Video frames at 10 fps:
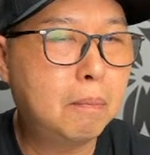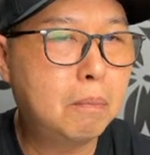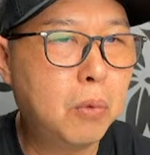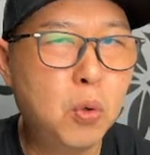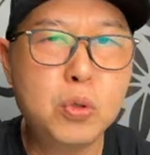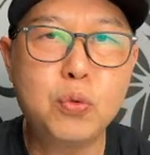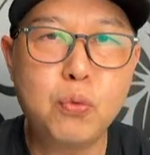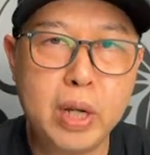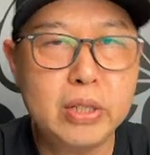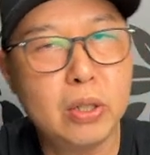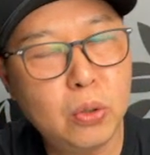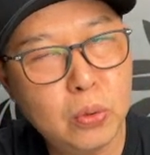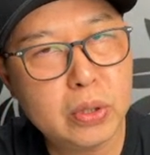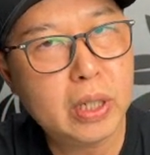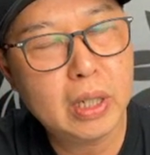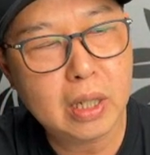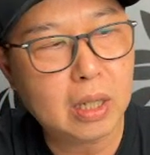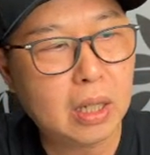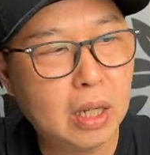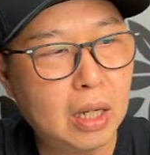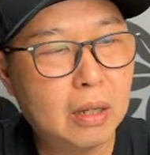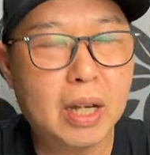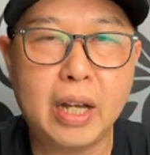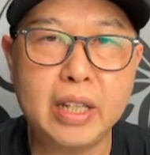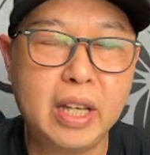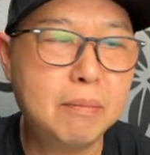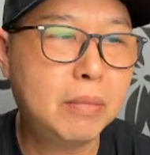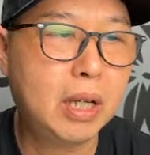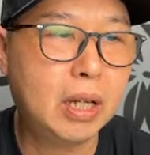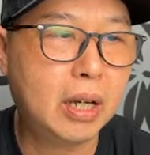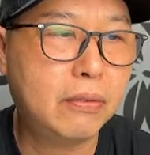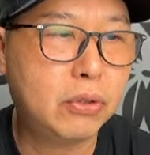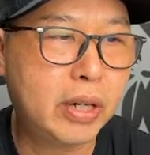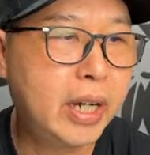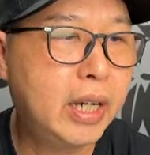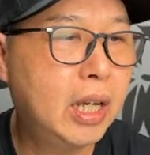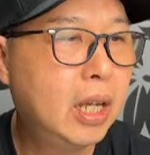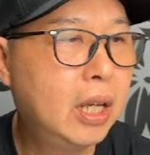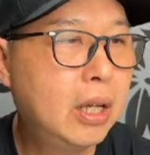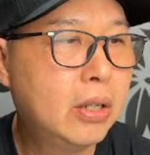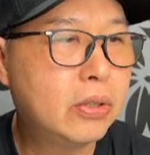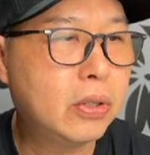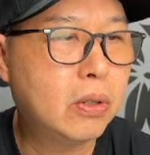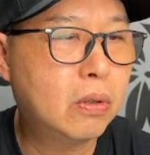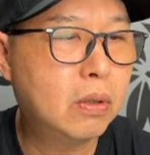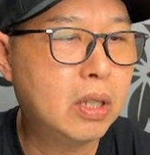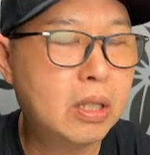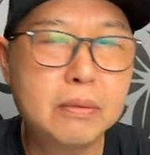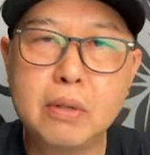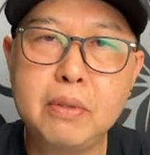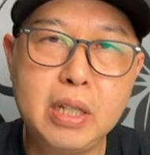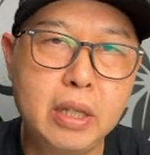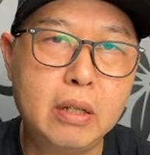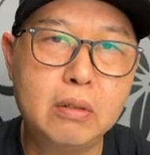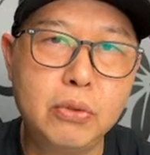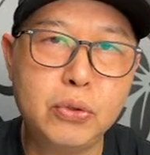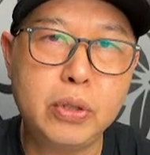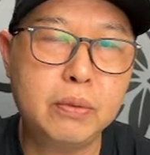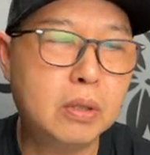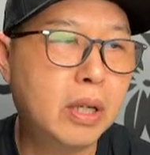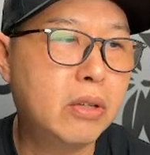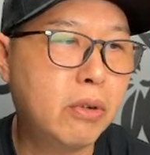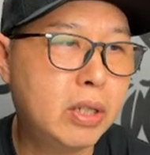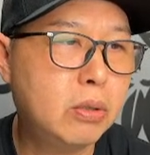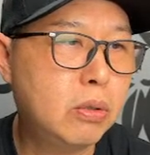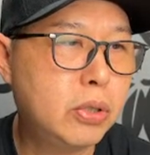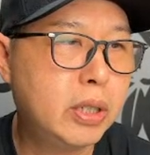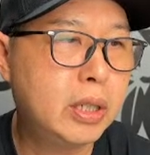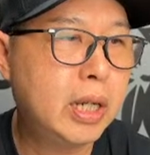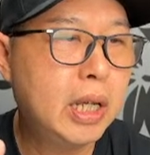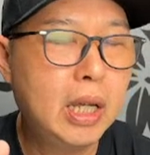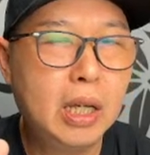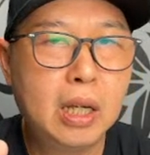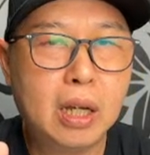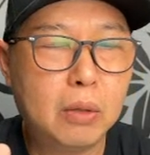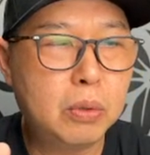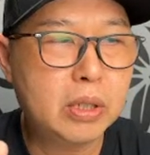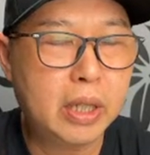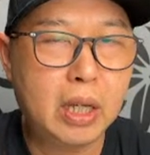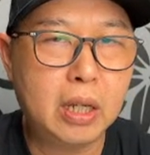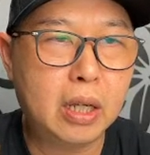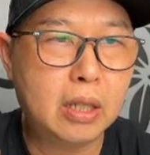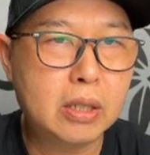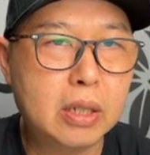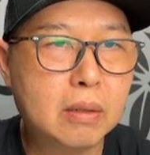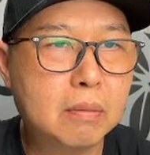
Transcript: most resolute IEM that I've tried. So in terms of detail retrieval and resolution, I would say it's